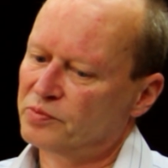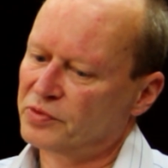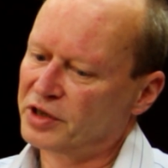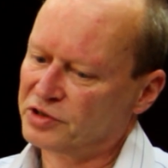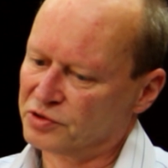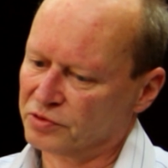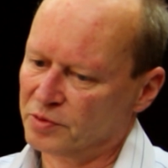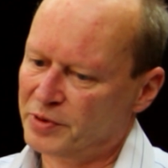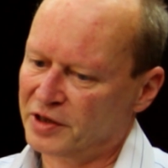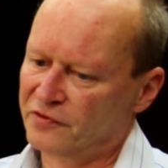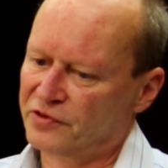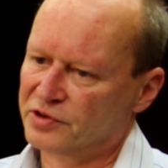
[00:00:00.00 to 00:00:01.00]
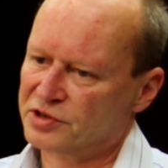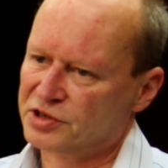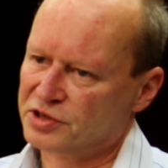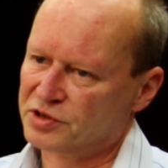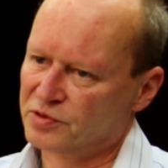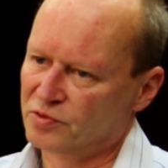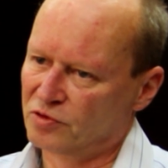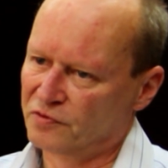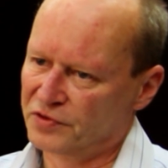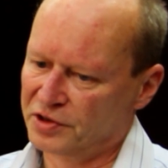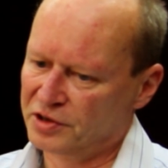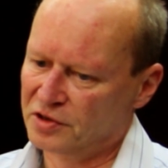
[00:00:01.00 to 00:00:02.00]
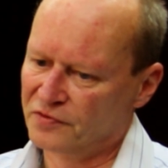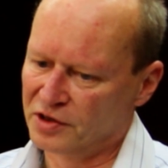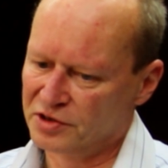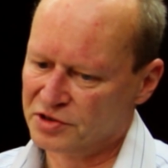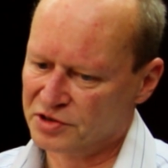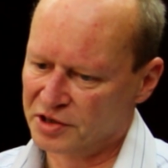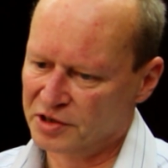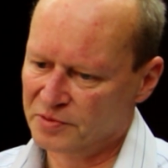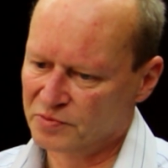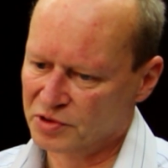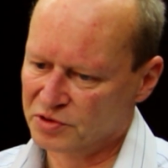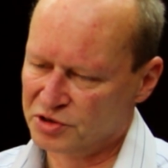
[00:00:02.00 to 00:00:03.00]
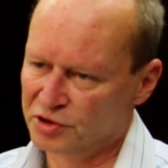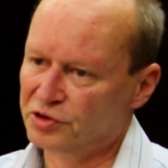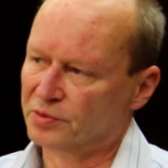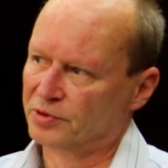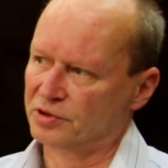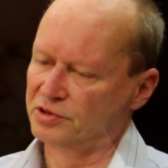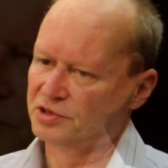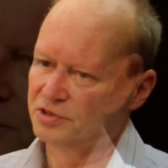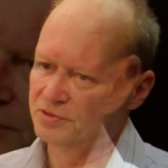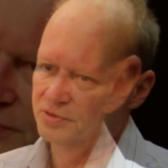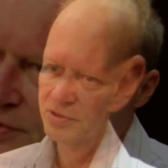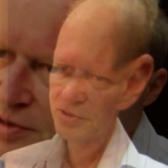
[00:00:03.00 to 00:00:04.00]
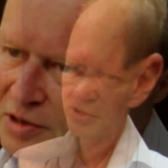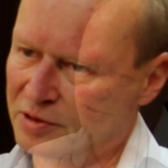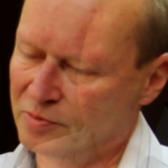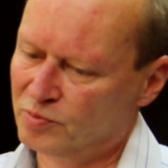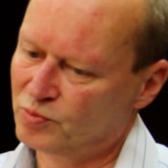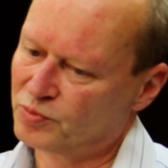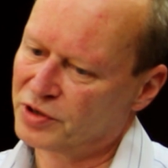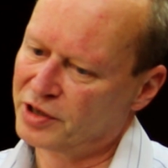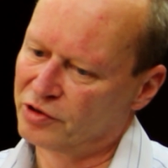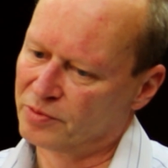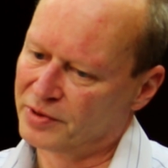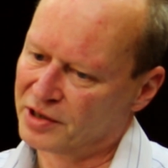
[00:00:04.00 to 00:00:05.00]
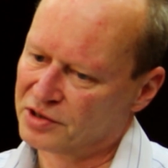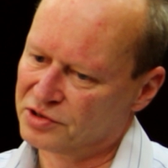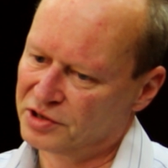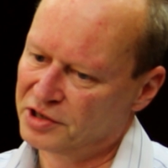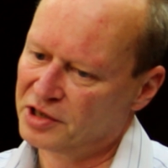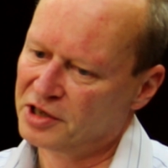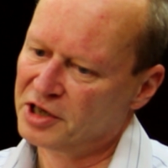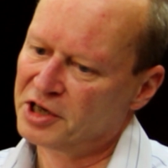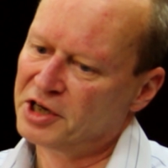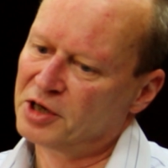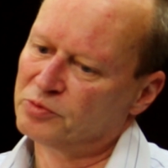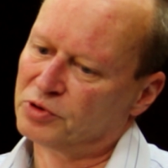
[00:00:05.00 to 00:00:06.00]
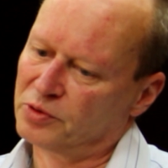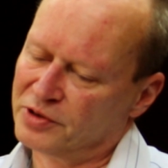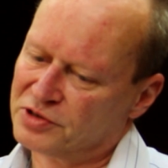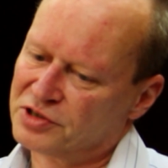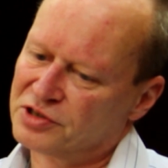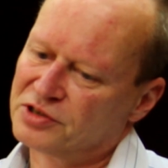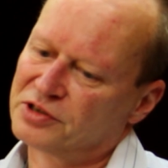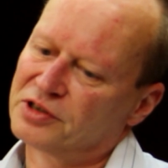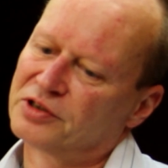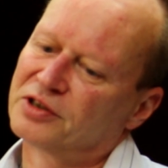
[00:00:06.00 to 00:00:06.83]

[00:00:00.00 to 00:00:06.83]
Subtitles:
they saw the benefits of the device as a studio monitor, going back to probably the most